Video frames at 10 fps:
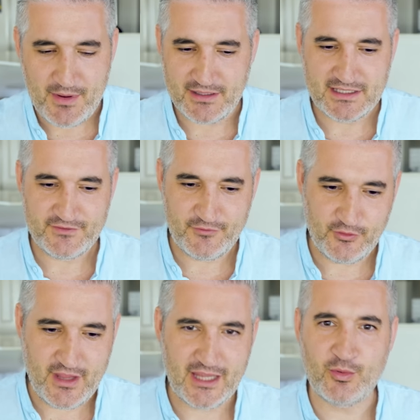I mean, this
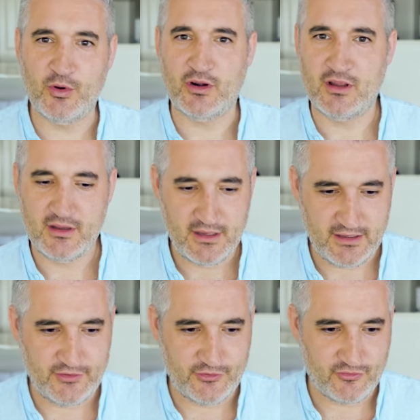Food Network
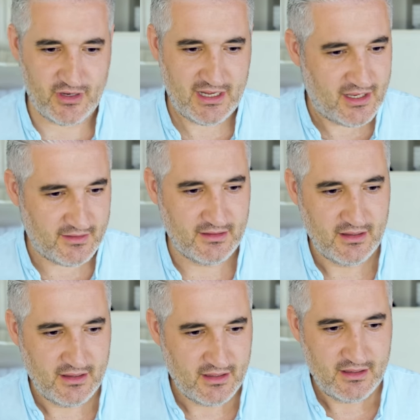is really
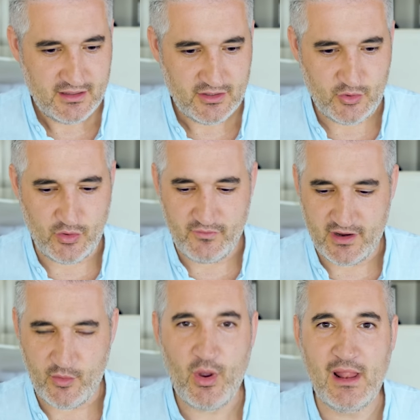doing
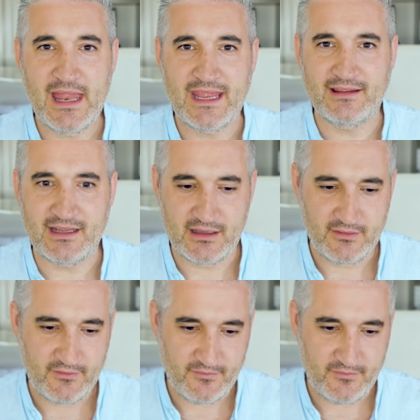very well lately.